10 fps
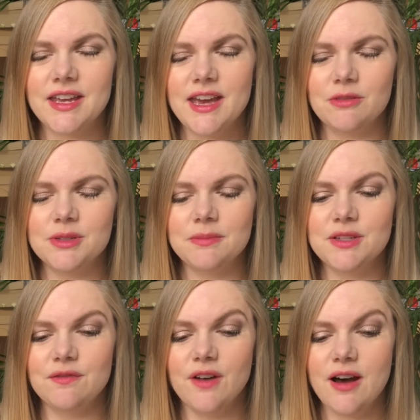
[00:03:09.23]
helps him
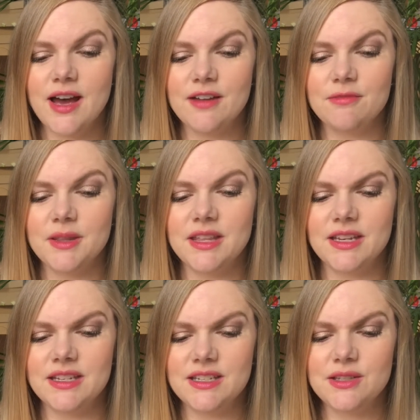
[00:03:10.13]
survive, but then
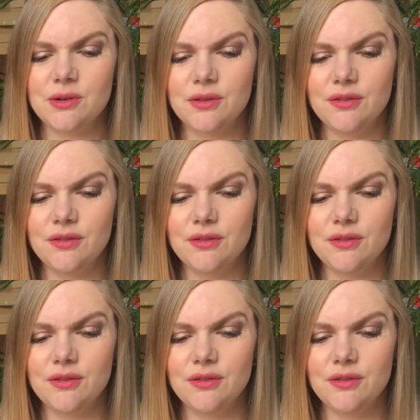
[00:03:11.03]
his